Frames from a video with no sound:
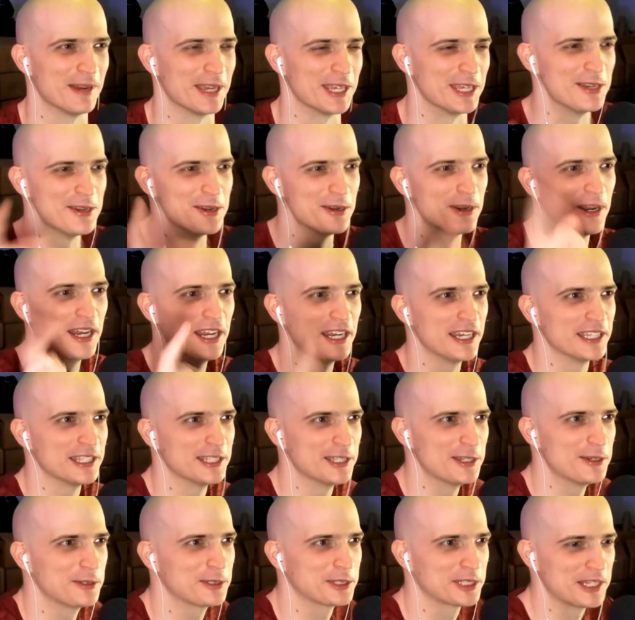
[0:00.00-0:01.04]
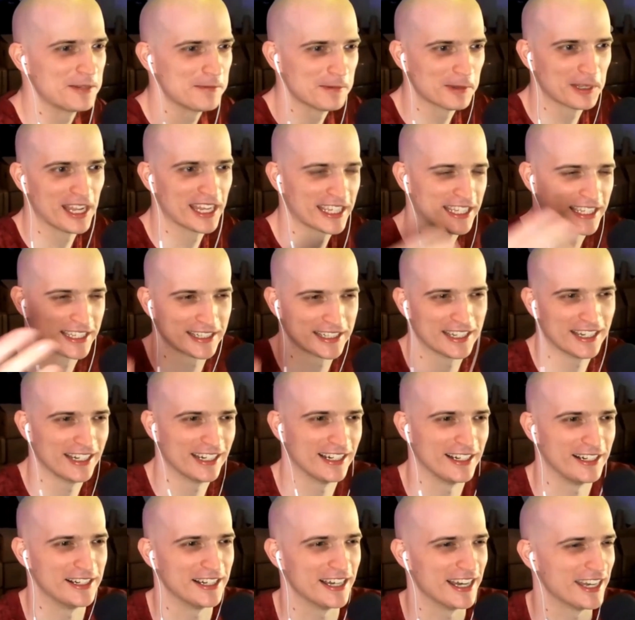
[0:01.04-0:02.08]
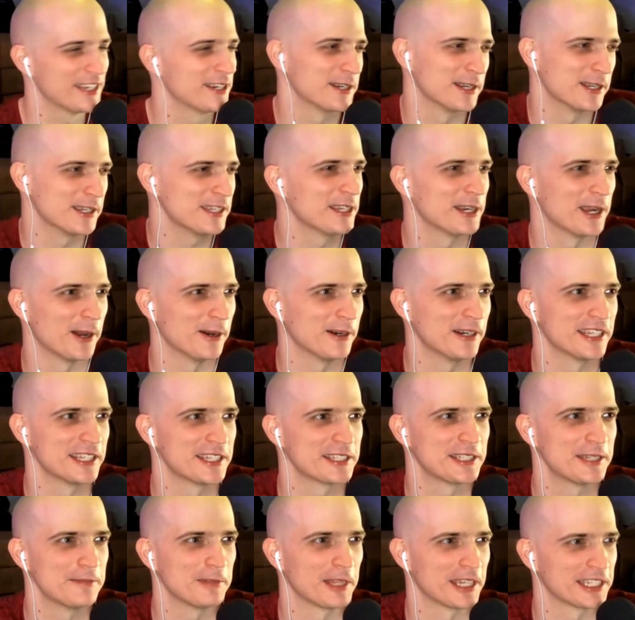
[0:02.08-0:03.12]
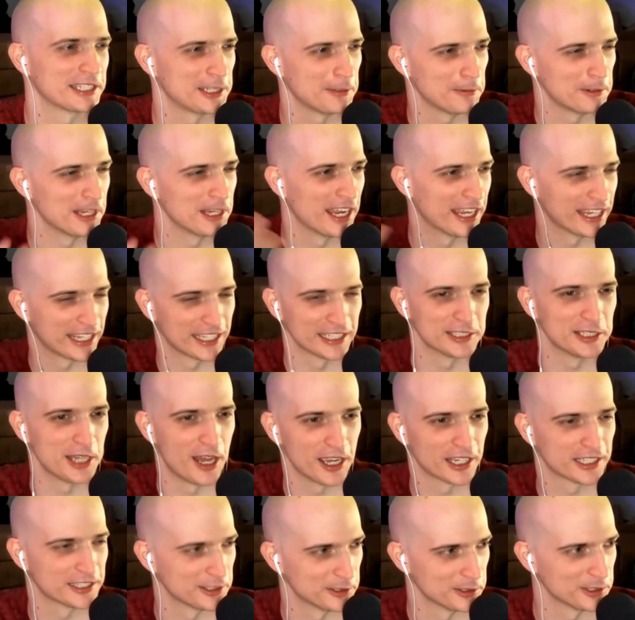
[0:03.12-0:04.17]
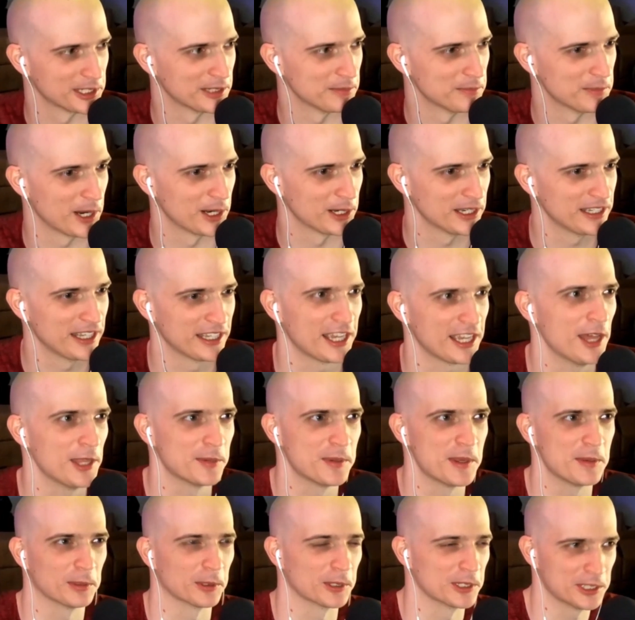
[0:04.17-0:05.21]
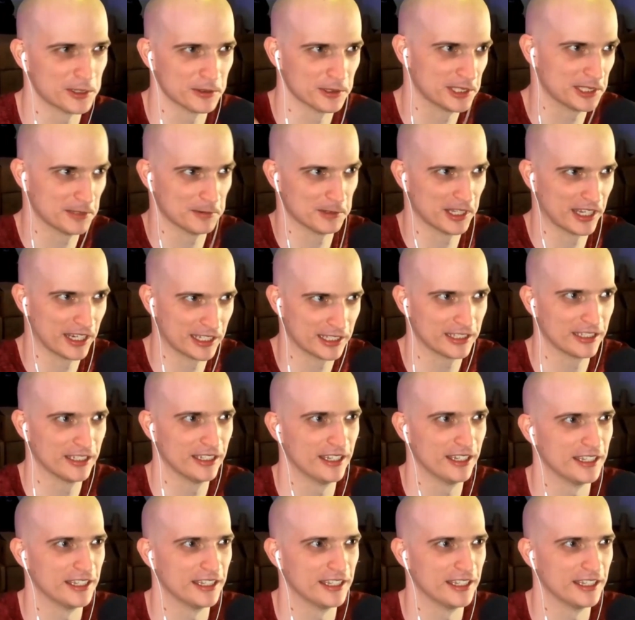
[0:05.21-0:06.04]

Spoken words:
but you seem like, I don't know, it just seemed like someone I could talk to compared, other people are too intimidating.